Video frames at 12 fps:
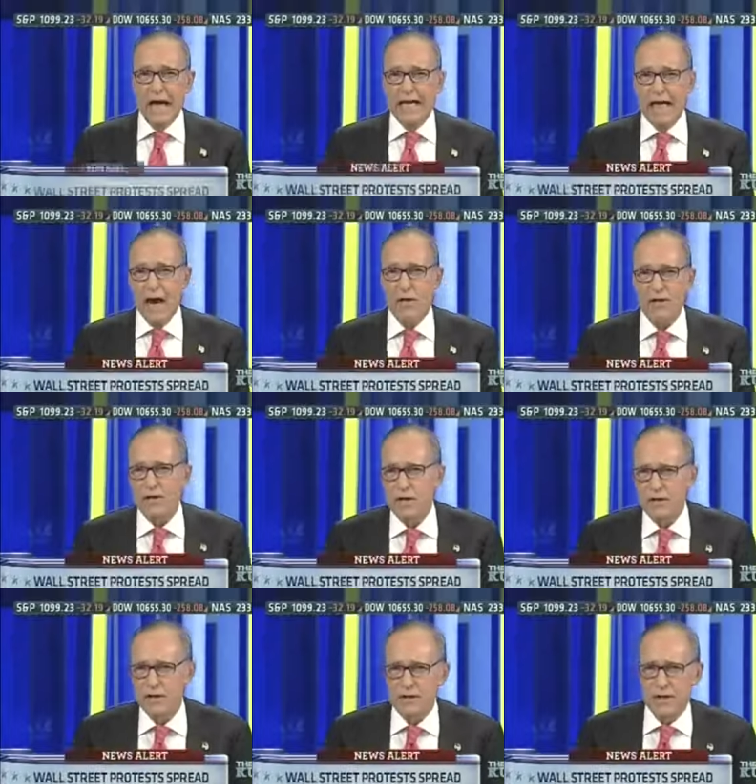And now we
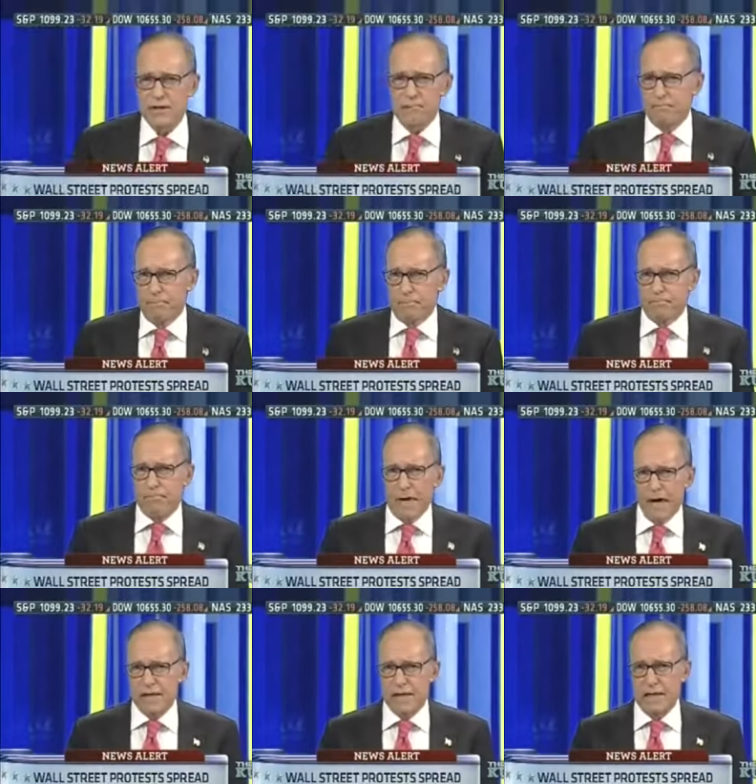turn to this
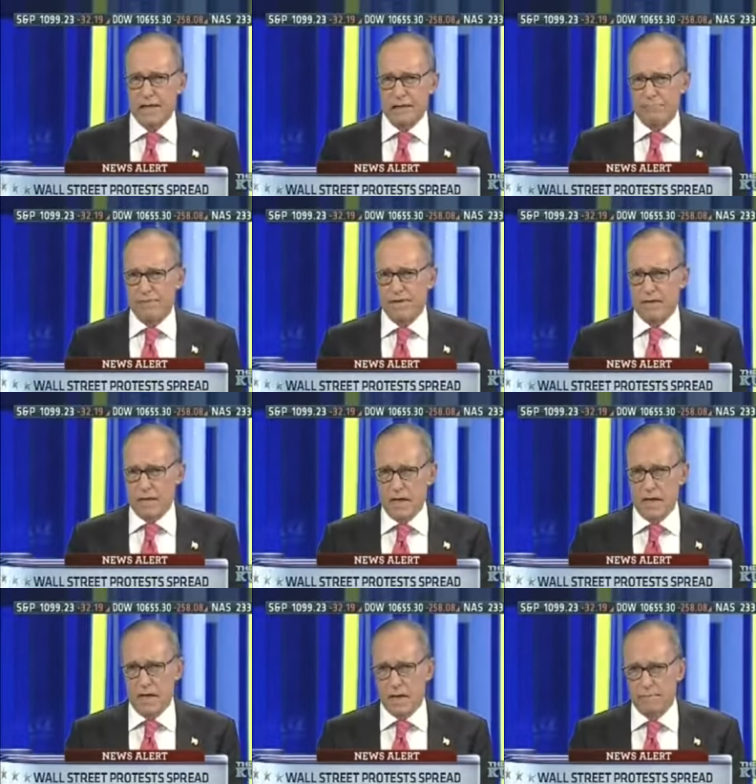puzzling,
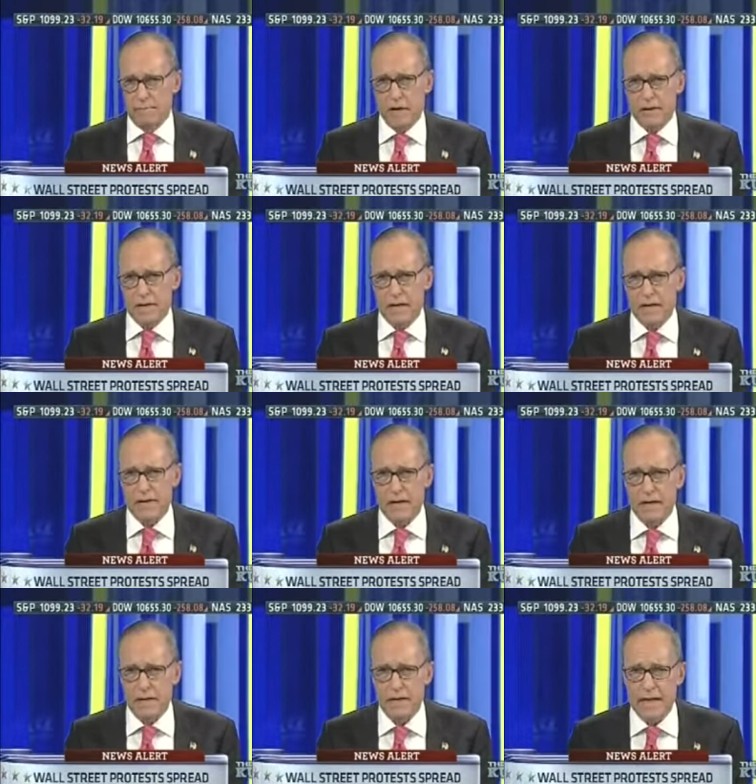bizarre protest
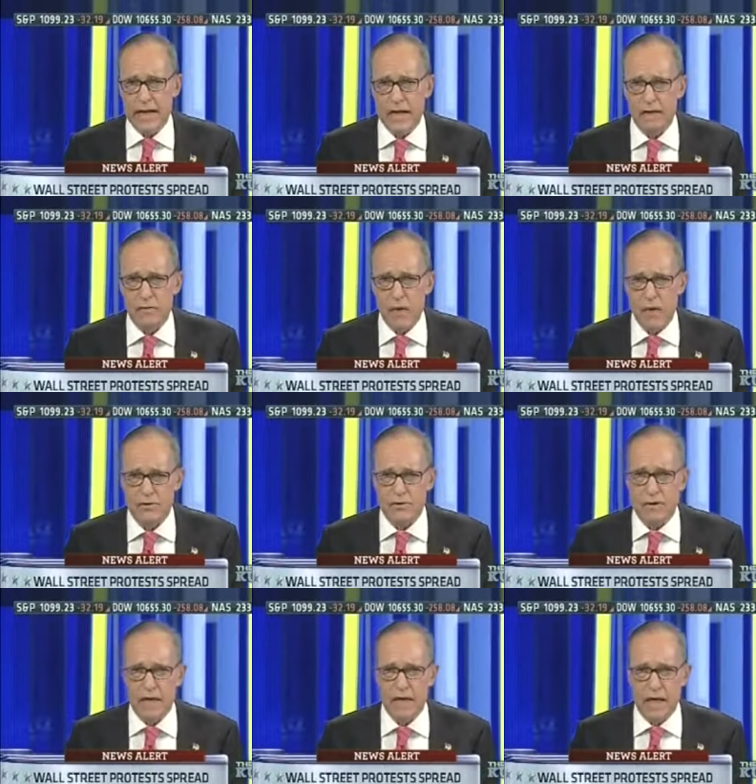going down on Wall
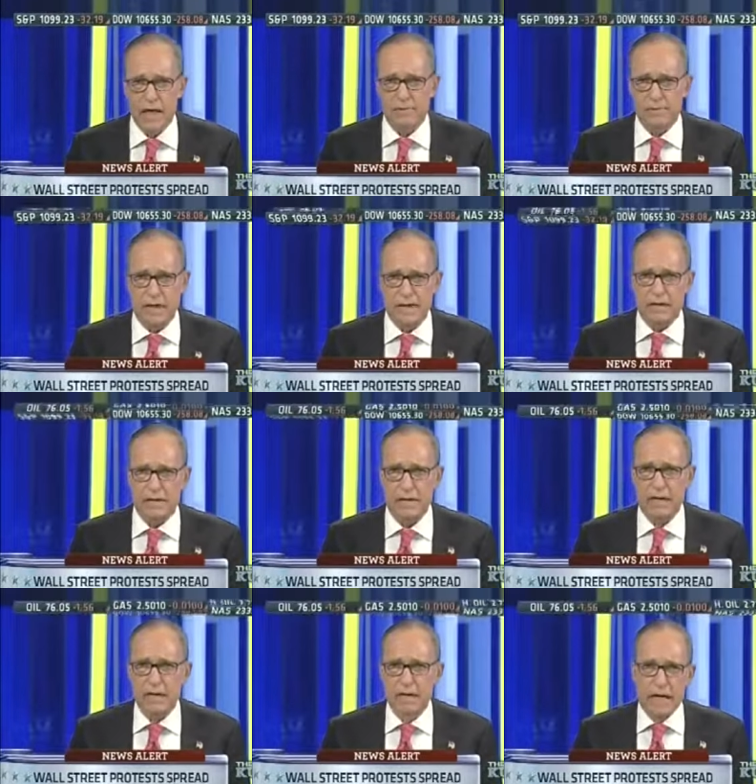Street and other places.
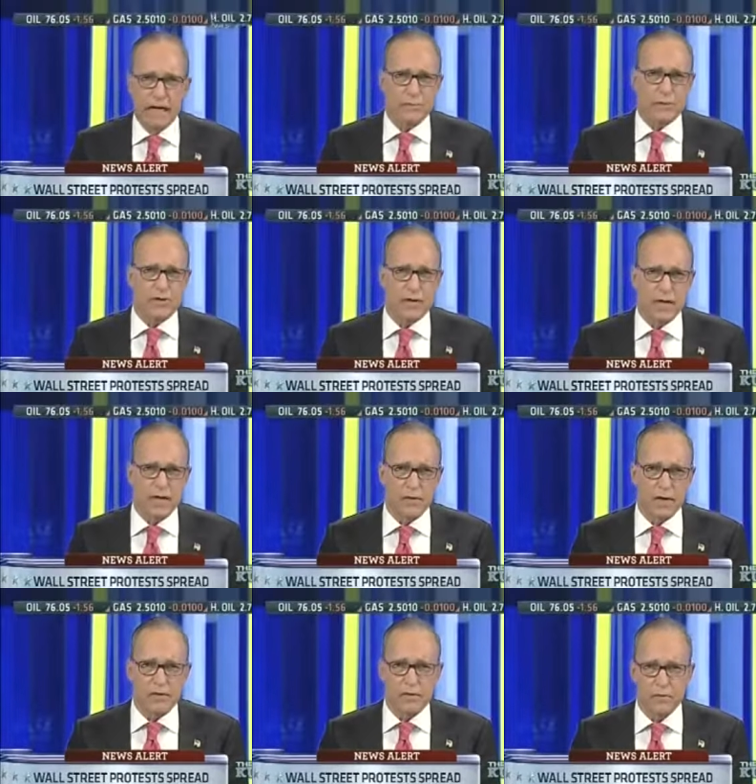I guess we're starting
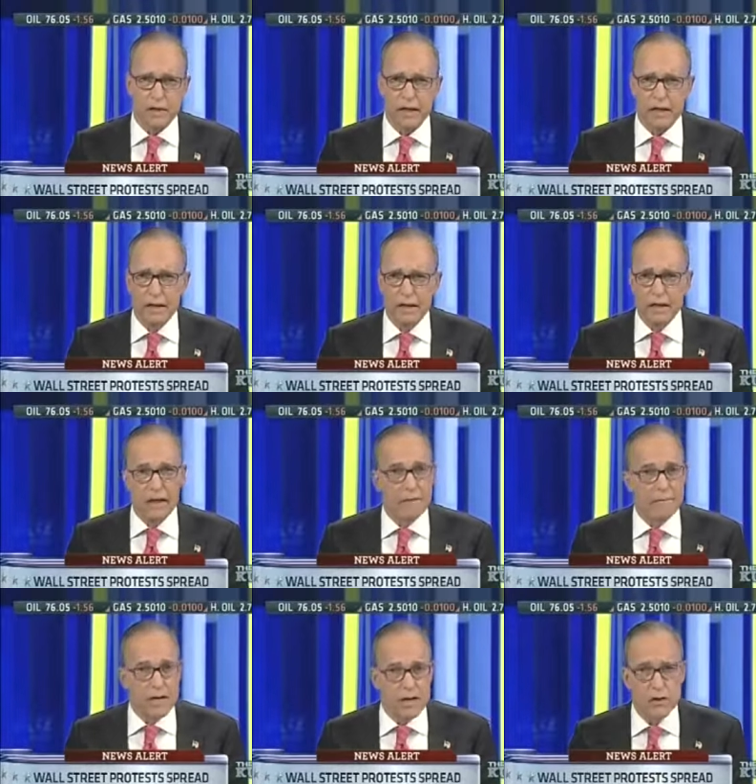week three.
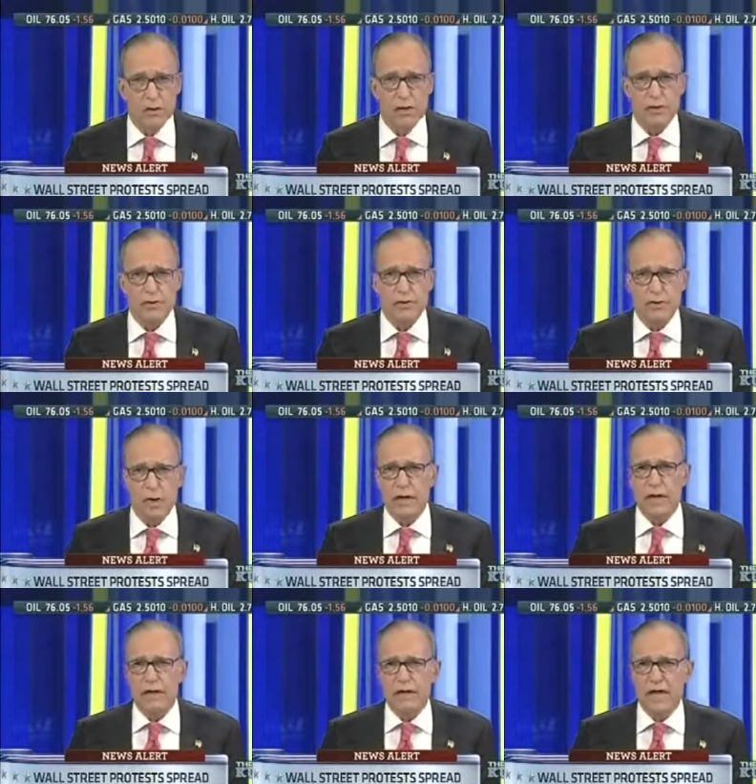Government unions are
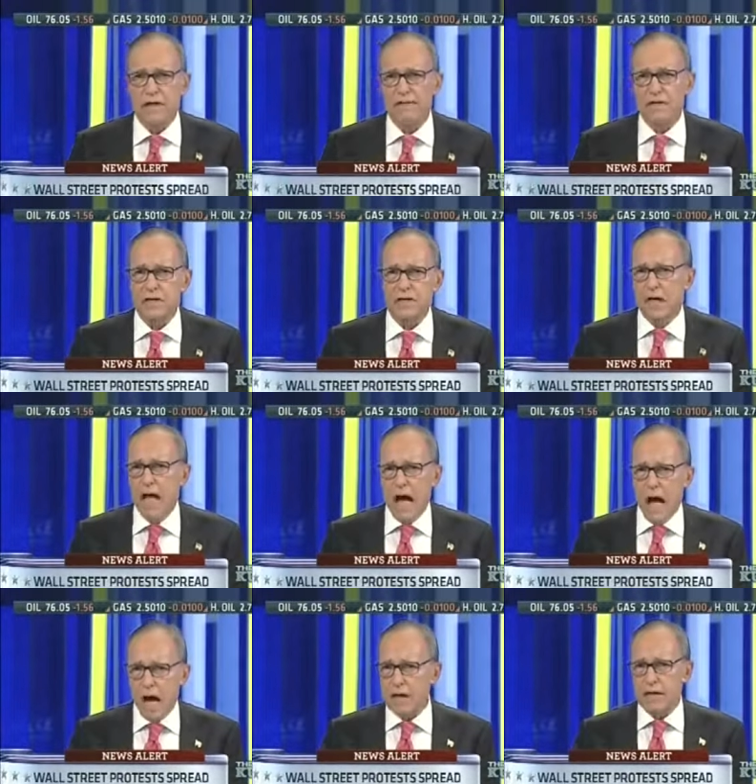joining the leftist
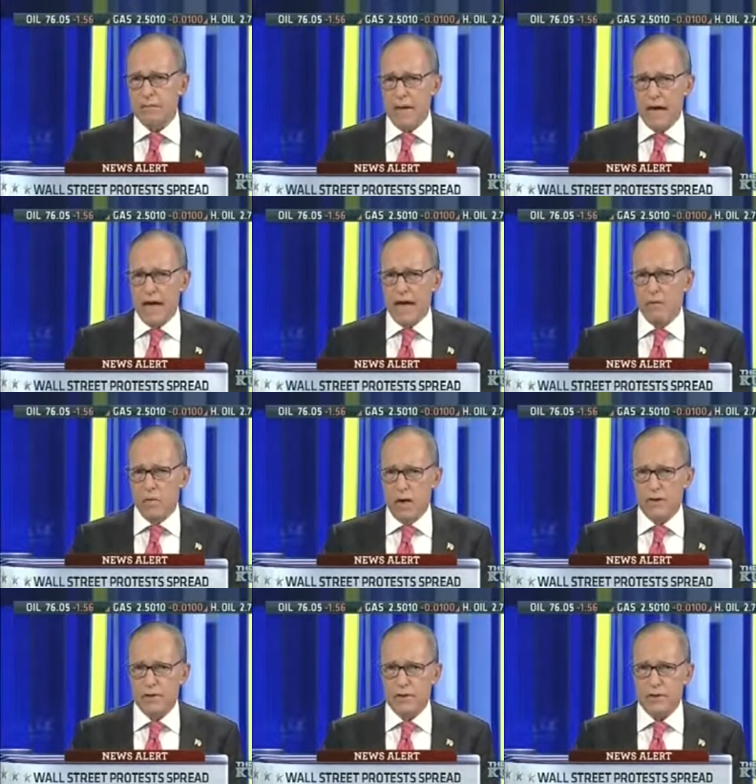Occupy
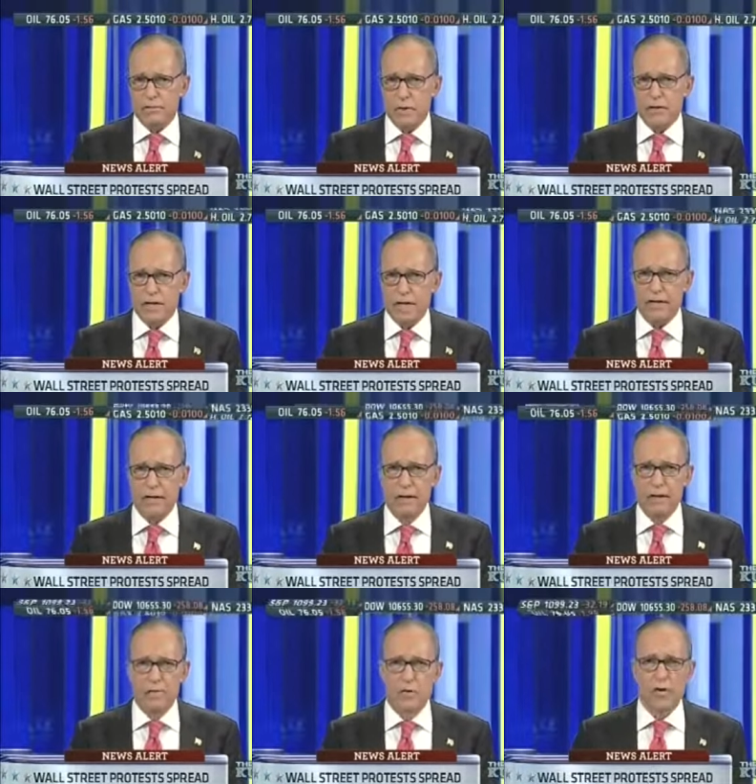Wall Street protests.
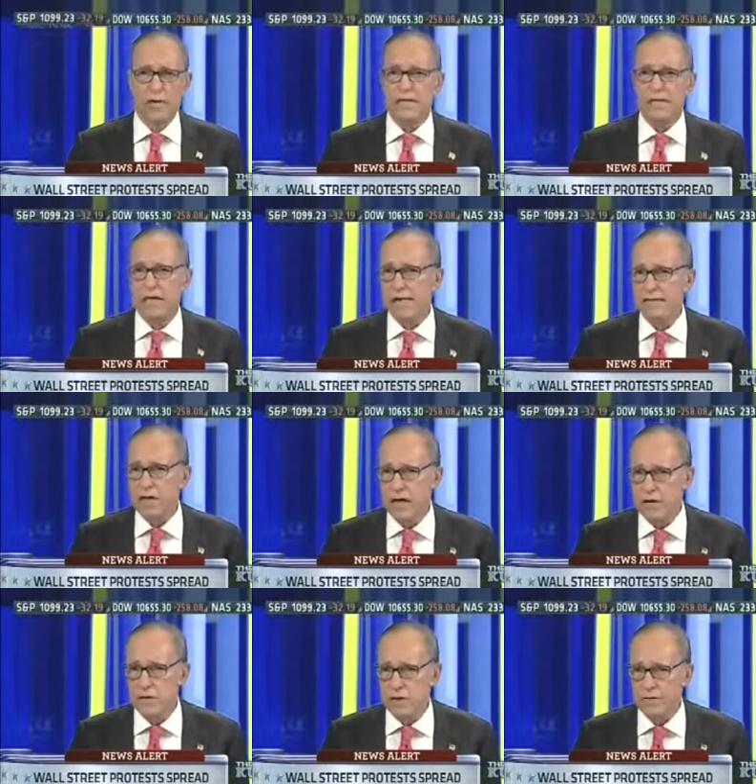More than
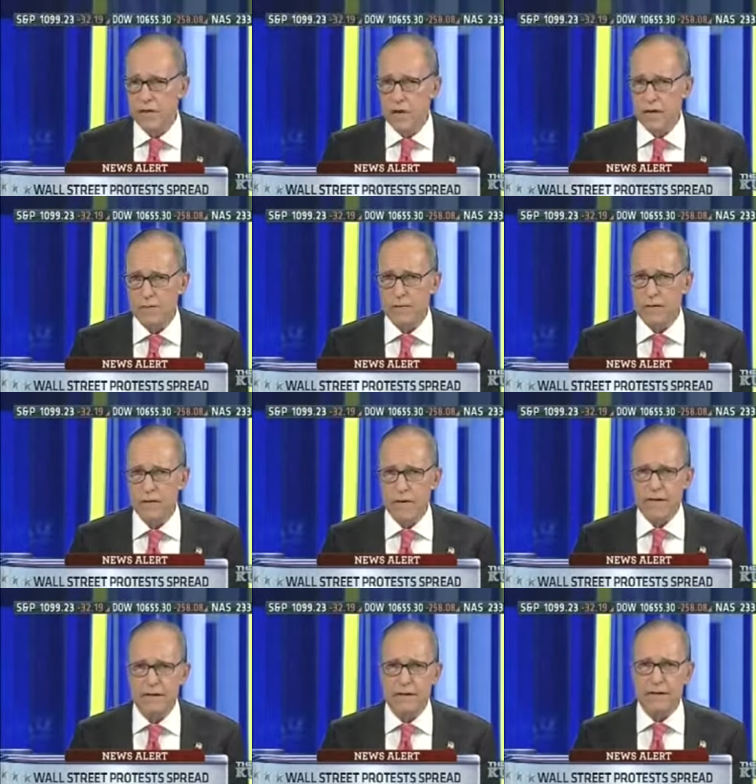700 have already been
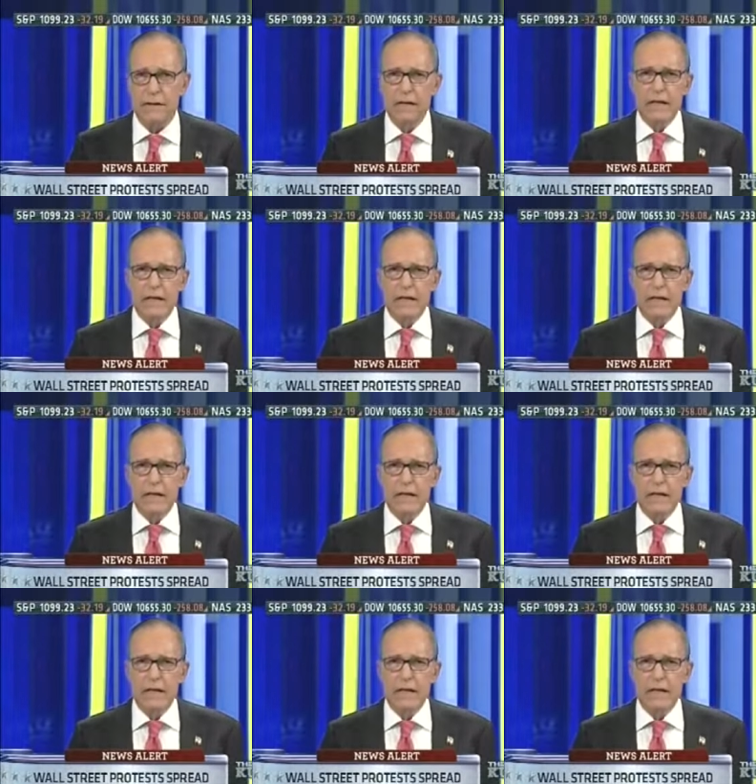arrested.